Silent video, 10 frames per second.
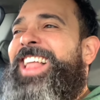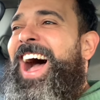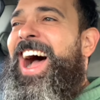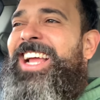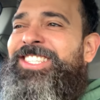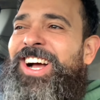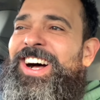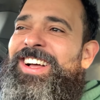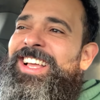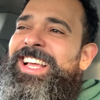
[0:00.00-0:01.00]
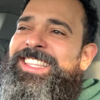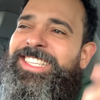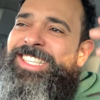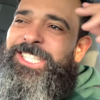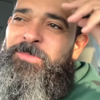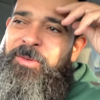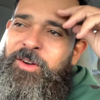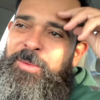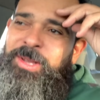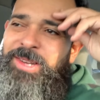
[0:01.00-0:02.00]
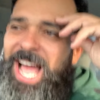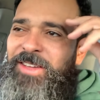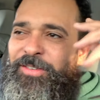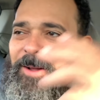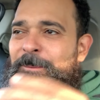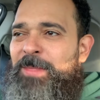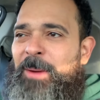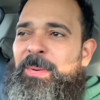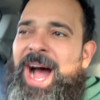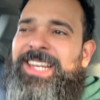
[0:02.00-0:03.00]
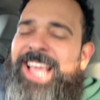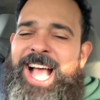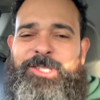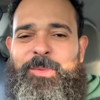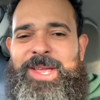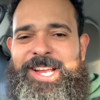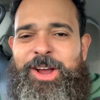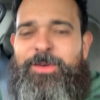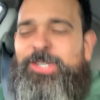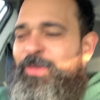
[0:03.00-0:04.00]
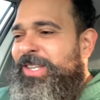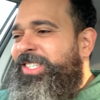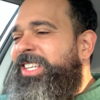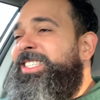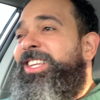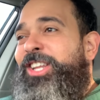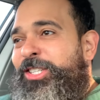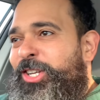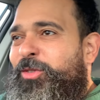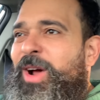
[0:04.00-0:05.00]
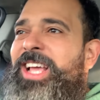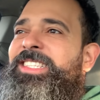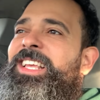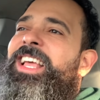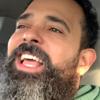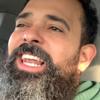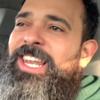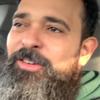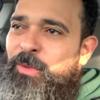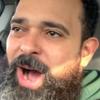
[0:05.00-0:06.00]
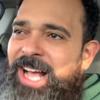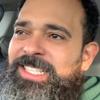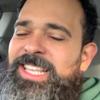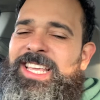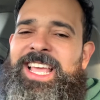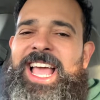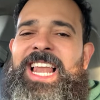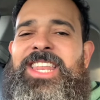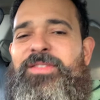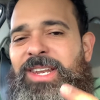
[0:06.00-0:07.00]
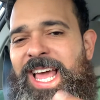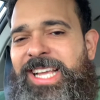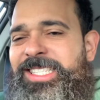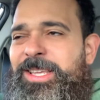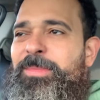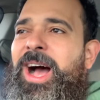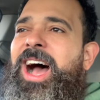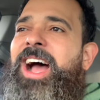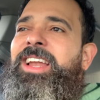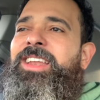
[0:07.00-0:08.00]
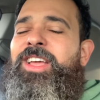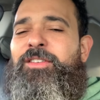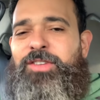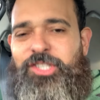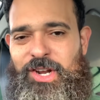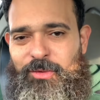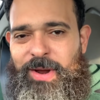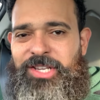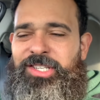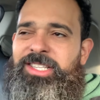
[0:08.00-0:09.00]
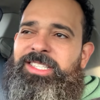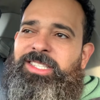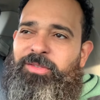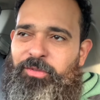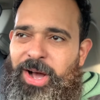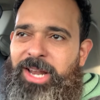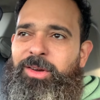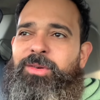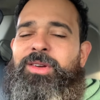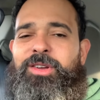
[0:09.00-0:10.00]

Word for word: All right, y'all. This is The Proverbial Life, a podcast where we encourage Christians to look to Christ, live wisely, and leave a legacy behind for generations to follow.